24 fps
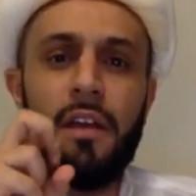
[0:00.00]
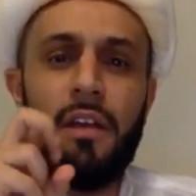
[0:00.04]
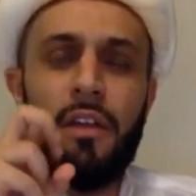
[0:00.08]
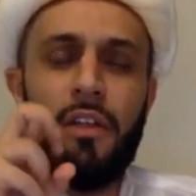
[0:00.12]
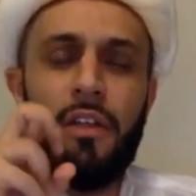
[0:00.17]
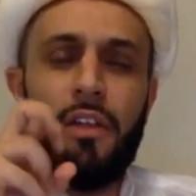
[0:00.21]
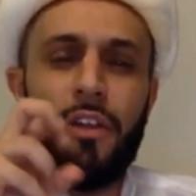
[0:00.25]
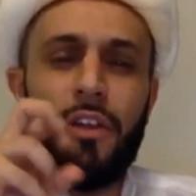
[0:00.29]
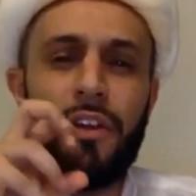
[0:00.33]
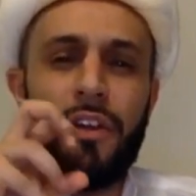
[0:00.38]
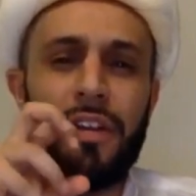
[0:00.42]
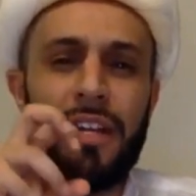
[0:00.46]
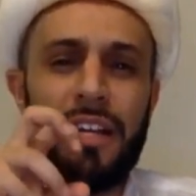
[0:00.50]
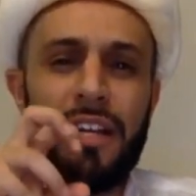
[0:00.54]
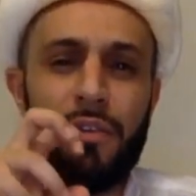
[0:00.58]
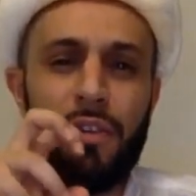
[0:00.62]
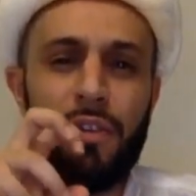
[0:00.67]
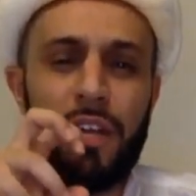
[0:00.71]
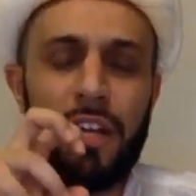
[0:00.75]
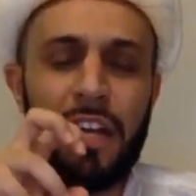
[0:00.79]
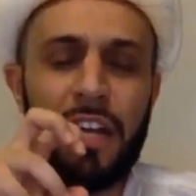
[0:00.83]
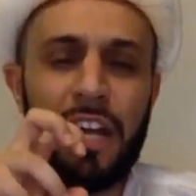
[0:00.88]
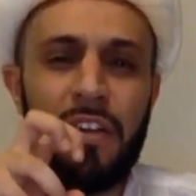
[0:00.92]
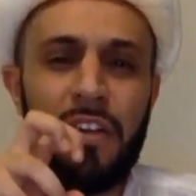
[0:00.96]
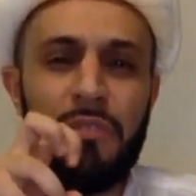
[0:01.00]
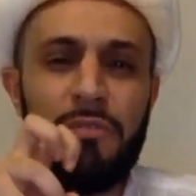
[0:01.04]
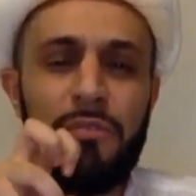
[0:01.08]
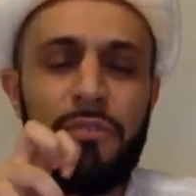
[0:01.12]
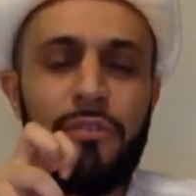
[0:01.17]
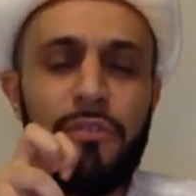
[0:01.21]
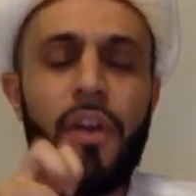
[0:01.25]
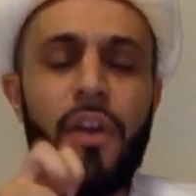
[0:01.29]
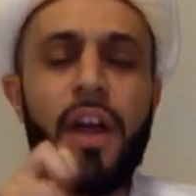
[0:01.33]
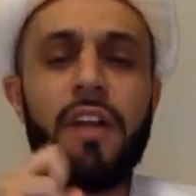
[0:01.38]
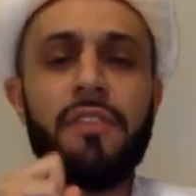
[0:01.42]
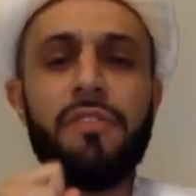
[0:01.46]
they're gonna
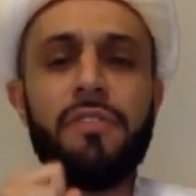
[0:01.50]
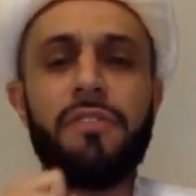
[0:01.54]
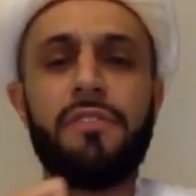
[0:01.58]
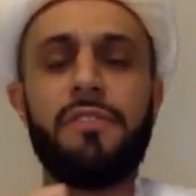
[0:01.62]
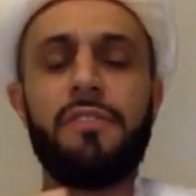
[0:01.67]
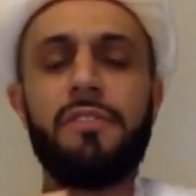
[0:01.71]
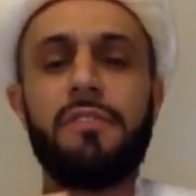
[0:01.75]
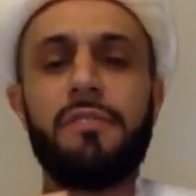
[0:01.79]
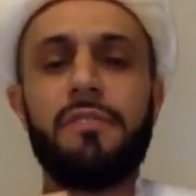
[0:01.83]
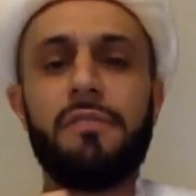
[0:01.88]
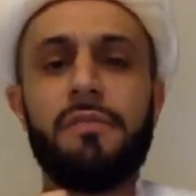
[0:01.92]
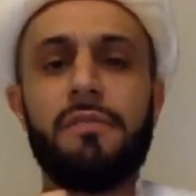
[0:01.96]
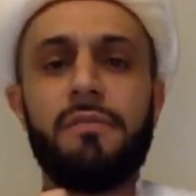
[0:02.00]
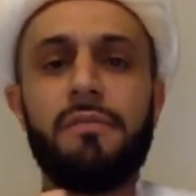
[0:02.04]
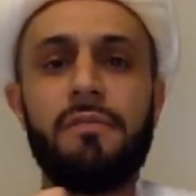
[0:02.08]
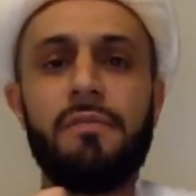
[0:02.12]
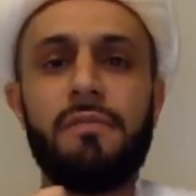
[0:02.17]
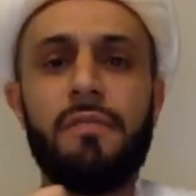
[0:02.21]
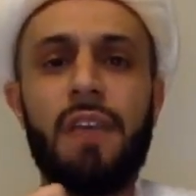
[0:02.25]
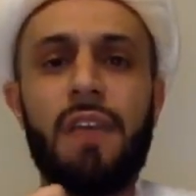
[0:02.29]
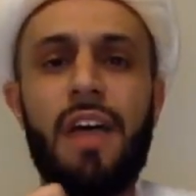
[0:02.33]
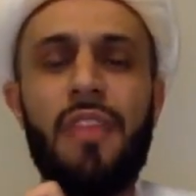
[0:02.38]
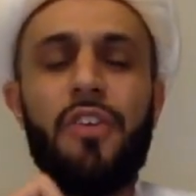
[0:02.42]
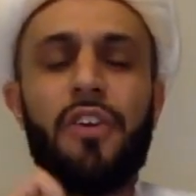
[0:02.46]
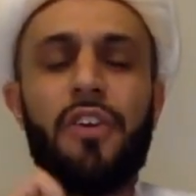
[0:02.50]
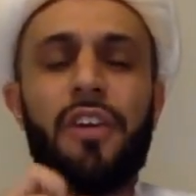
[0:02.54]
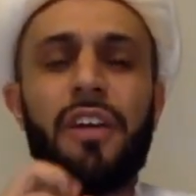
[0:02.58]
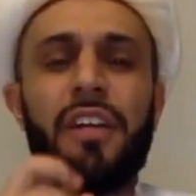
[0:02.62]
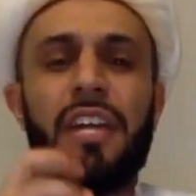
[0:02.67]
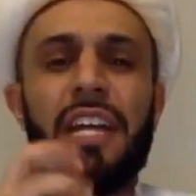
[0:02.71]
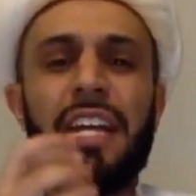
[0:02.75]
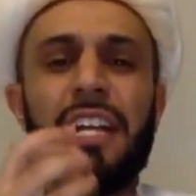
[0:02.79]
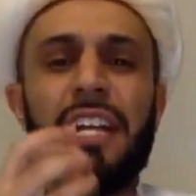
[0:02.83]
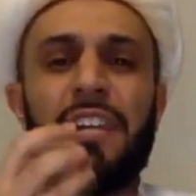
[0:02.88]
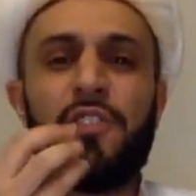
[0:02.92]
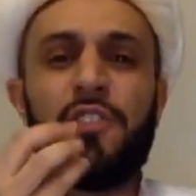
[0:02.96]
confront and they're
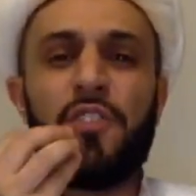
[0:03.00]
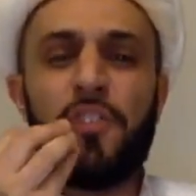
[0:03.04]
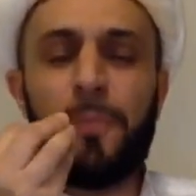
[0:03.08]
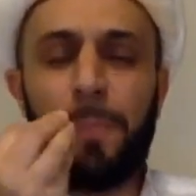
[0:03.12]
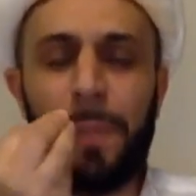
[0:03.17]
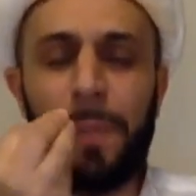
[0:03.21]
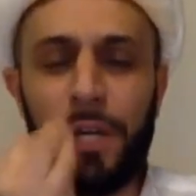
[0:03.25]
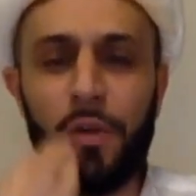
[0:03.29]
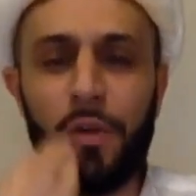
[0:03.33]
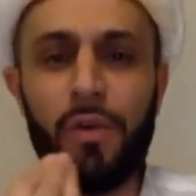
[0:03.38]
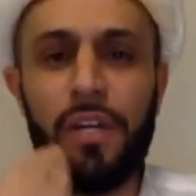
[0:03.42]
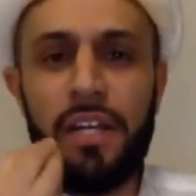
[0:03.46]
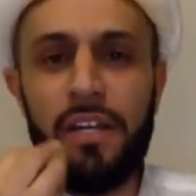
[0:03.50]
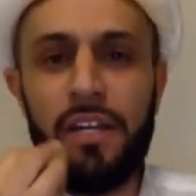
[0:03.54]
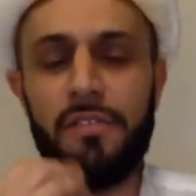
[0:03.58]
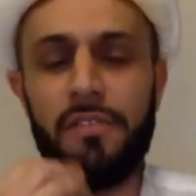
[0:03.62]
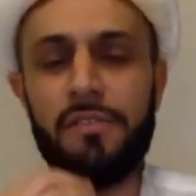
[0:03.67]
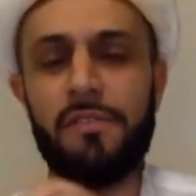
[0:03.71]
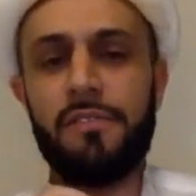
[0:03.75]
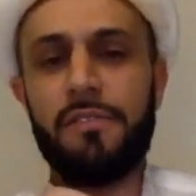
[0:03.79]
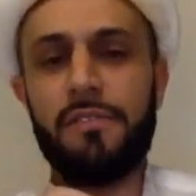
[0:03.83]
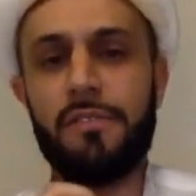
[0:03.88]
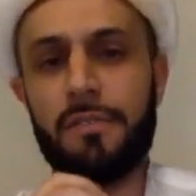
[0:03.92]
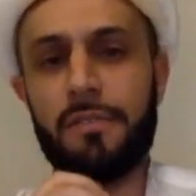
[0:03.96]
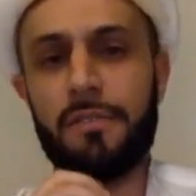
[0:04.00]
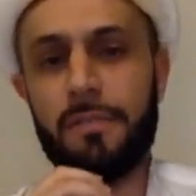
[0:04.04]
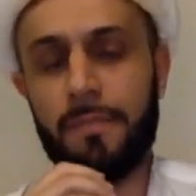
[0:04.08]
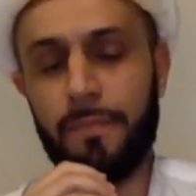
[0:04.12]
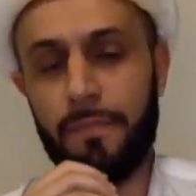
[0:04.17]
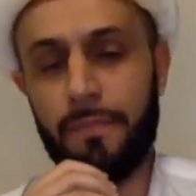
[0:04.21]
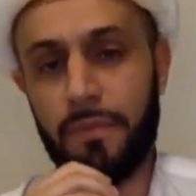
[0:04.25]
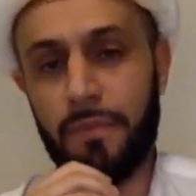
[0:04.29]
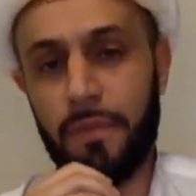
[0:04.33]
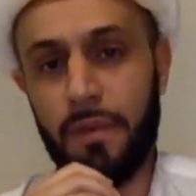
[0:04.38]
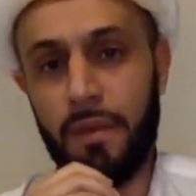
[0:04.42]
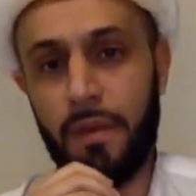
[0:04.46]
gonna experience
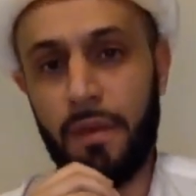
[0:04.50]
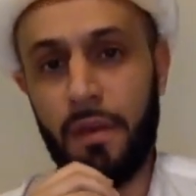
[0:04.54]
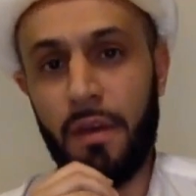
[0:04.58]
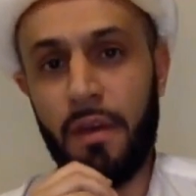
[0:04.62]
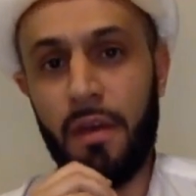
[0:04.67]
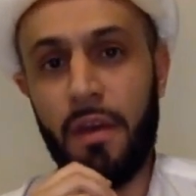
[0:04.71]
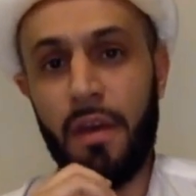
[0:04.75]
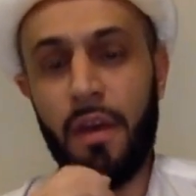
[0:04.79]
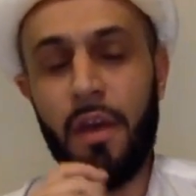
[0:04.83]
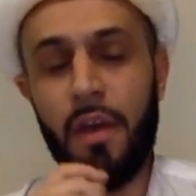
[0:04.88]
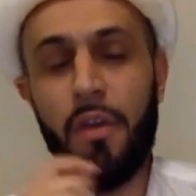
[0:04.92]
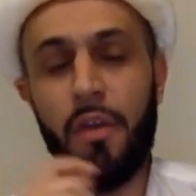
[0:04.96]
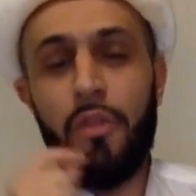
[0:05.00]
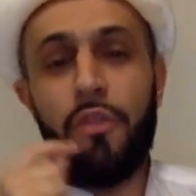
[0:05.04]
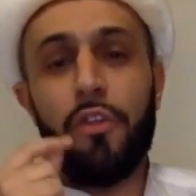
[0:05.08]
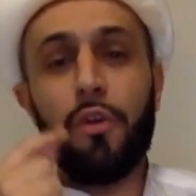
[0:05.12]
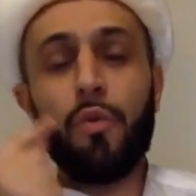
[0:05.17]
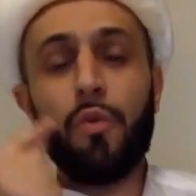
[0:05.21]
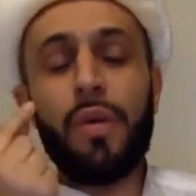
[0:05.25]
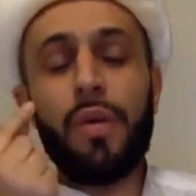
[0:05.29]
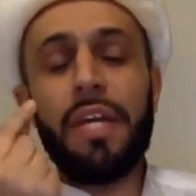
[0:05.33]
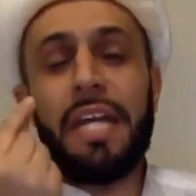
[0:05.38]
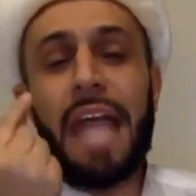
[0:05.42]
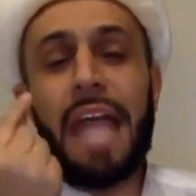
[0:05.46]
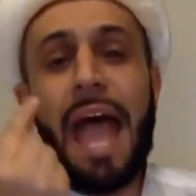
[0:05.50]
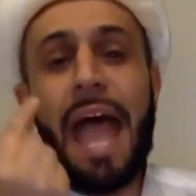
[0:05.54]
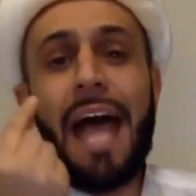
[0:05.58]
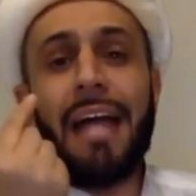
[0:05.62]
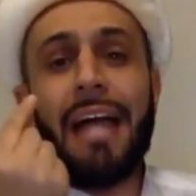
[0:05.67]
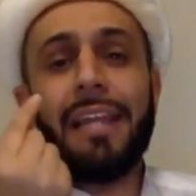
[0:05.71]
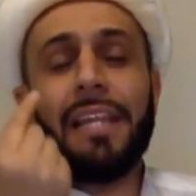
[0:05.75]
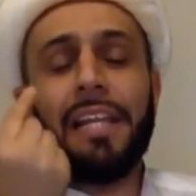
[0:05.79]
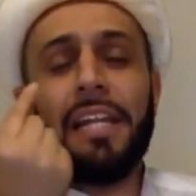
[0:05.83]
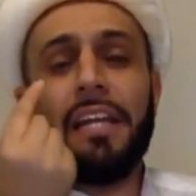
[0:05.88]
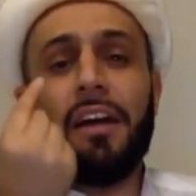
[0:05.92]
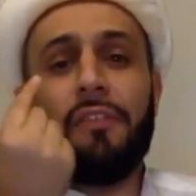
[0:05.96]
the
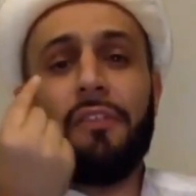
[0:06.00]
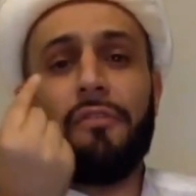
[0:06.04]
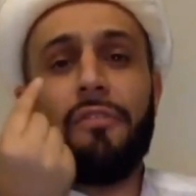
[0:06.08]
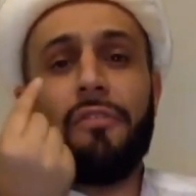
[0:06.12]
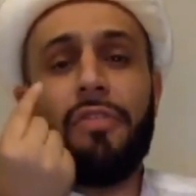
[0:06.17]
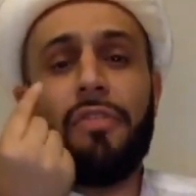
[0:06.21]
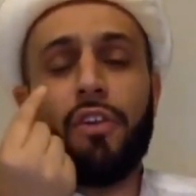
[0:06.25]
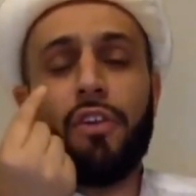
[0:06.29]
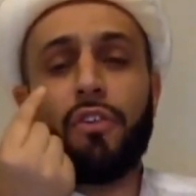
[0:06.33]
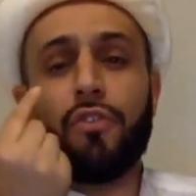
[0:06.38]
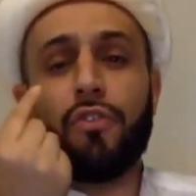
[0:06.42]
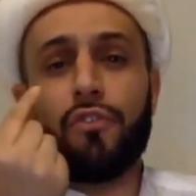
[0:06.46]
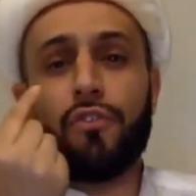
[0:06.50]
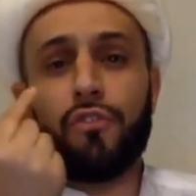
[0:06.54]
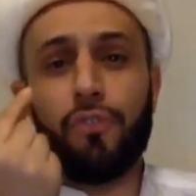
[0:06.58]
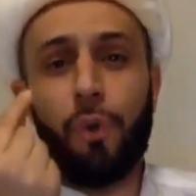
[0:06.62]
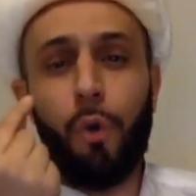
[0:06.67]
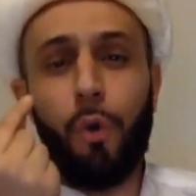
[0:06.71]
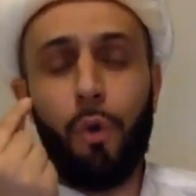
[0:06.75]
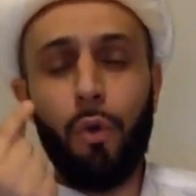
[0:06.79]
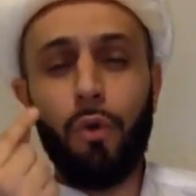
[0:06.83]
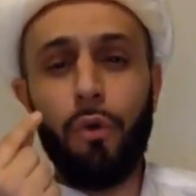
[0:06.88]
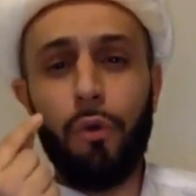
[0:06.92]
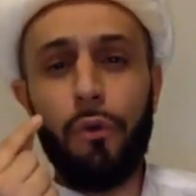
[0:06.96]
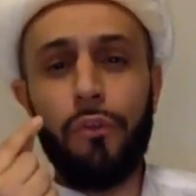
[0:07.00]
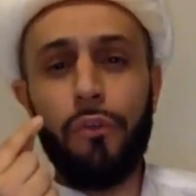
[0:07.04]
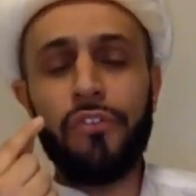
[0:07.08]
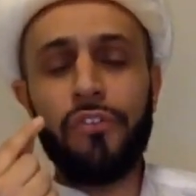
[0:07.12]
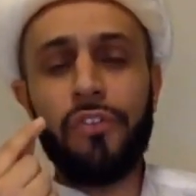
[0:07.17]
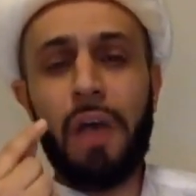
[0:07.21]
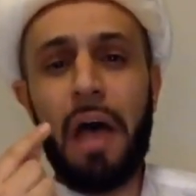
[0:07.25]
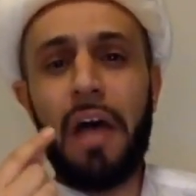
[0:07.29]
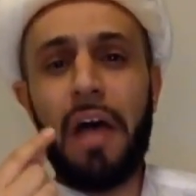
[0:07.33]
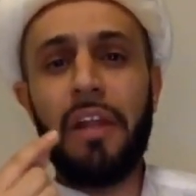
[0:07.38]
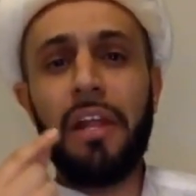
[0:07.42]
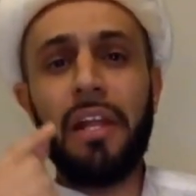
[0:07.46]
reality of their
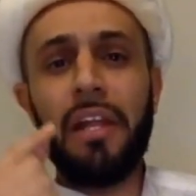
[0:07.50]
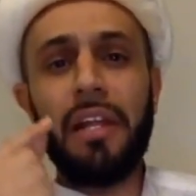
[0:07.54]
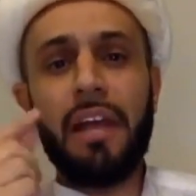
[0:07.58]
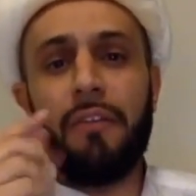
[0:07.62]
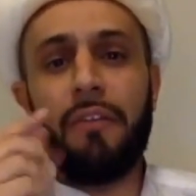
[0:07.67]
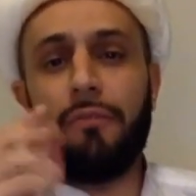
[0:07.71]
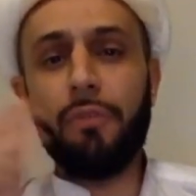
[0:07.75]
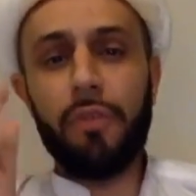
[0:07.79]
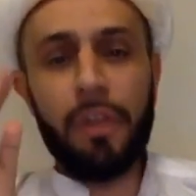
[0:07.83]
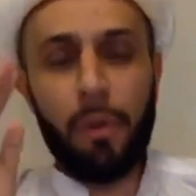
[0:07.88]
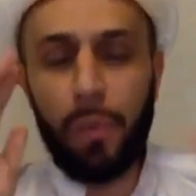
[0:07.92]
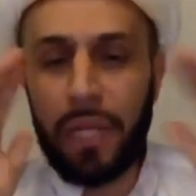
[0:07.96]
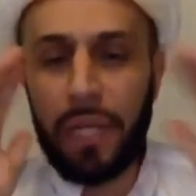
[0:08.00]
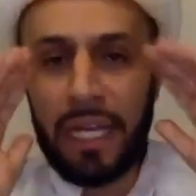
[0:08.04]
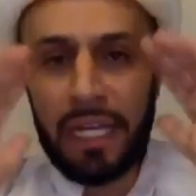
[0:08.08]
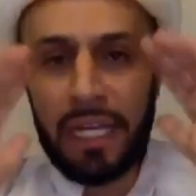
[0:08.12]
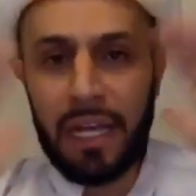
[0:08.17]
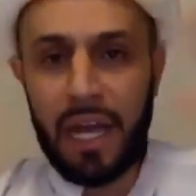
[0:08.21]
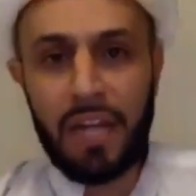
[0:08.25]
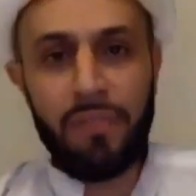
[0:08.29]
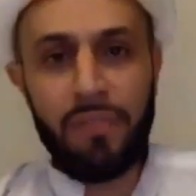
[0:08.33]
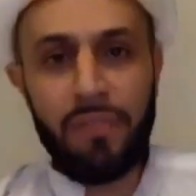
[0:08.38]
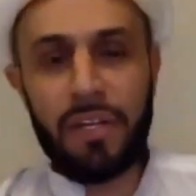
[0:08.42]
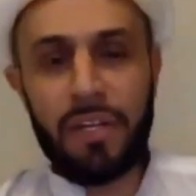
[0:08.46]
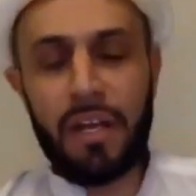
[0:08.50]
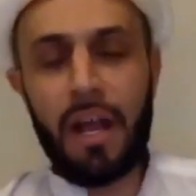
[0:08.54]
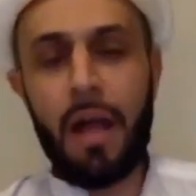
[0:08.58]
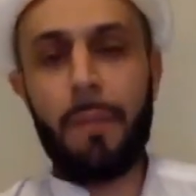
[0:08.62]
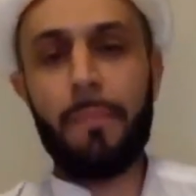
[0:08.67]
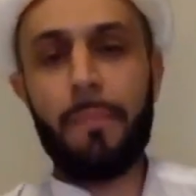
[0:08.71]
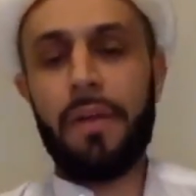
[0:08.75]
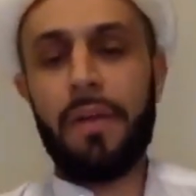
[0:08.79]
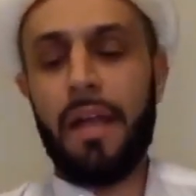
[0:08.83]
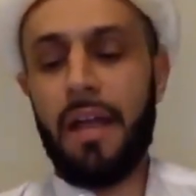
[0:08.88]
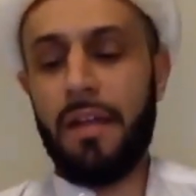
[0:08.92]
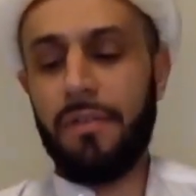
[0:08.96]
souls on a level that we cannot even
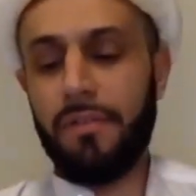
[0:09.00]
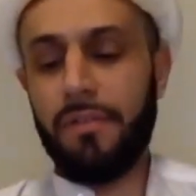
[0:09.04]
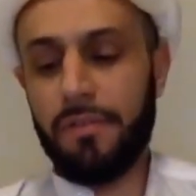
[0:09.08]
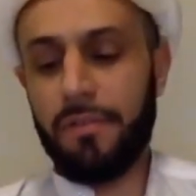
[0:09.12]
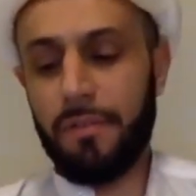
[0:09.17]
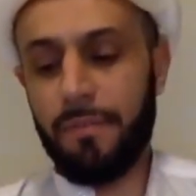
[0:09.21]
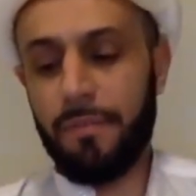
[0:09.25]
comprehend.